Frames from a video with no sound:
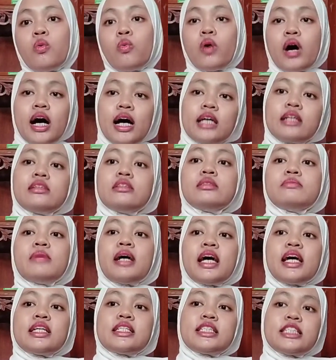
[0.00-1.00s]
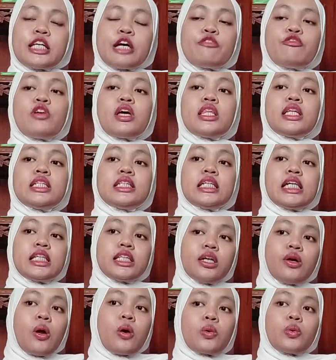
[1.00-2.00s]
One, by saving the
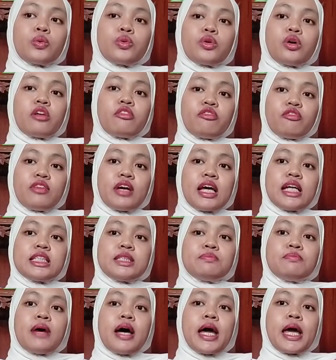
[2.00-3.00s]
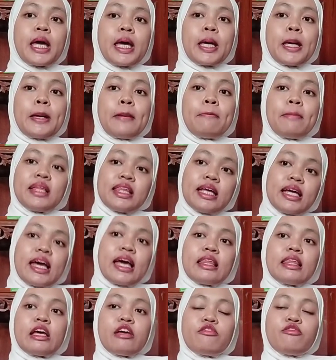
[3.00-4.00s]
interlocutor face by
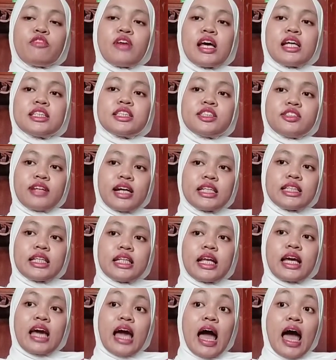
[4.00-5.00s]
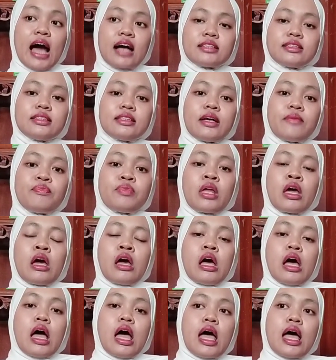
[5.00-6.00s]
mitigating face-threatening acts
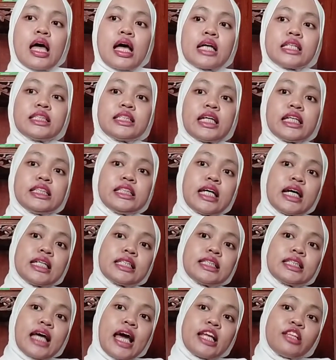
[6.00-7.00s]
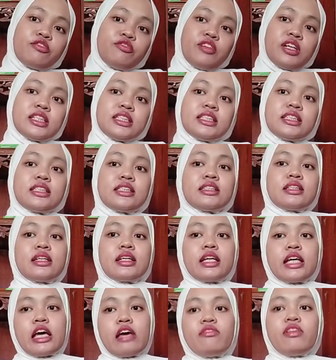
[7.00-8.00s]
such as advice,
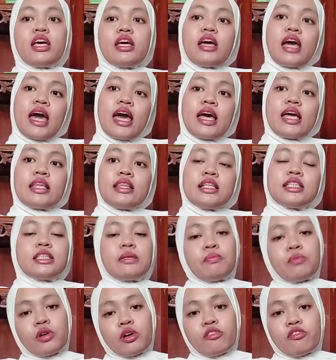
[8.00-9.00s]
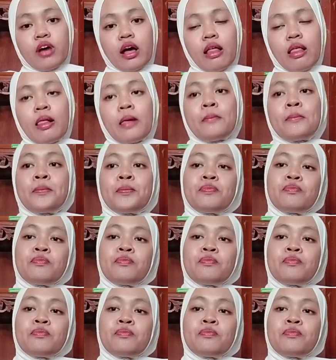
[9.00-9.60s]
giving, and disapproval.